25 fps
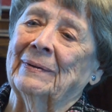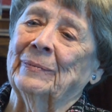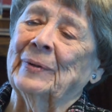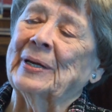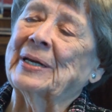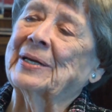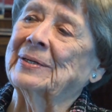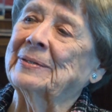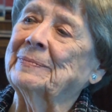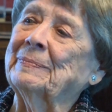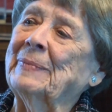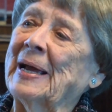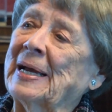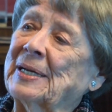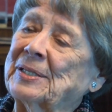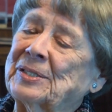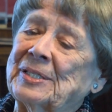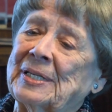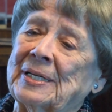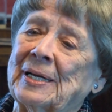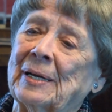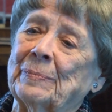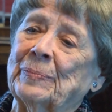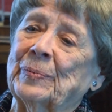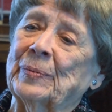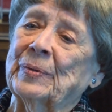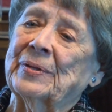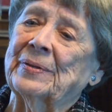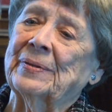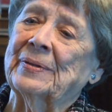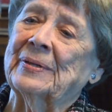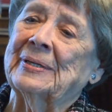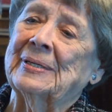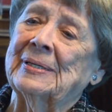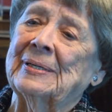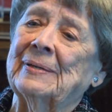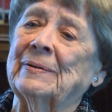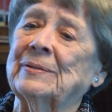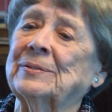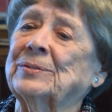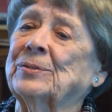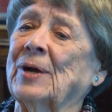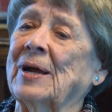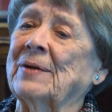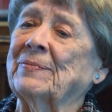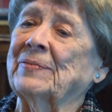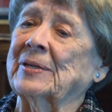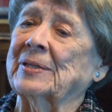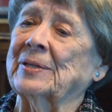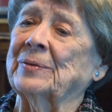we could match it up with
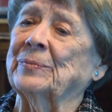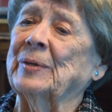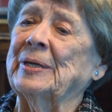traffic